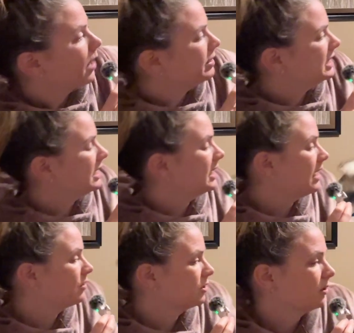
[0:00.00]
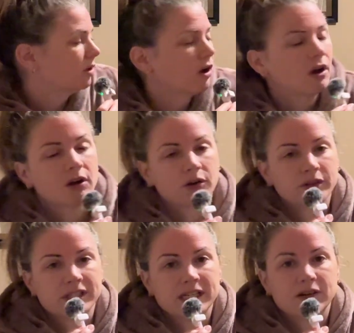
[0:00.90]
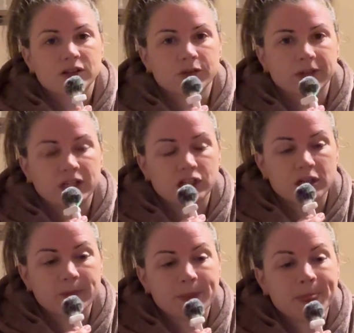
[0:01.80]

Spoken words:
stayed together so long, or the secret to relationship.